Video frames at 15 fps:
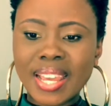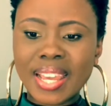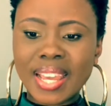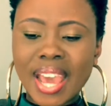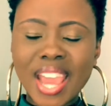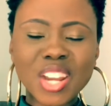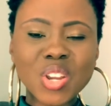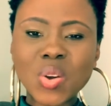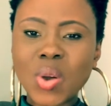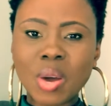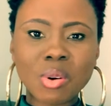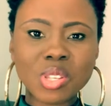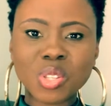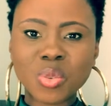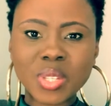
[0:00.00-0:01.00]
I know I
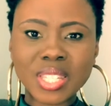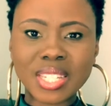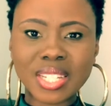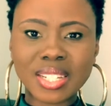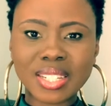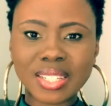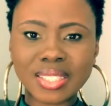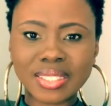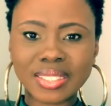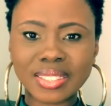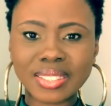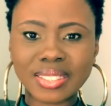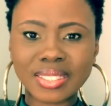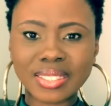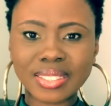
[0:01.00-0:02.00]
was twisted.
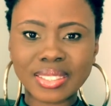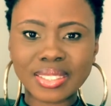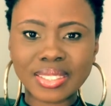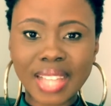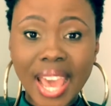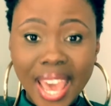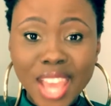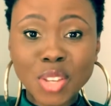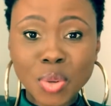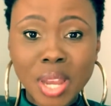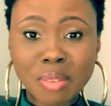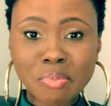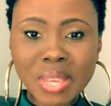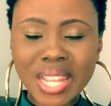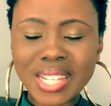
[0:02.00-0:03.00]
I had to
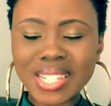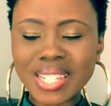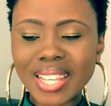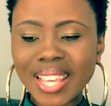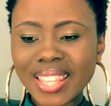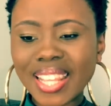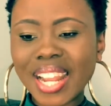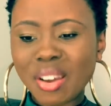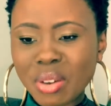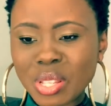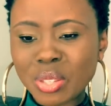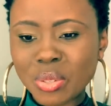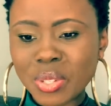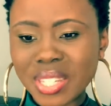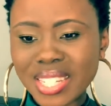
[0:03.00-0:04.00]
admit that I was
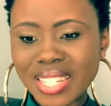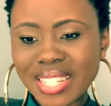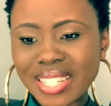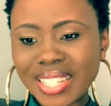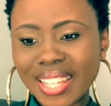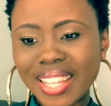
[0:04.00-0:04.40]
twisted.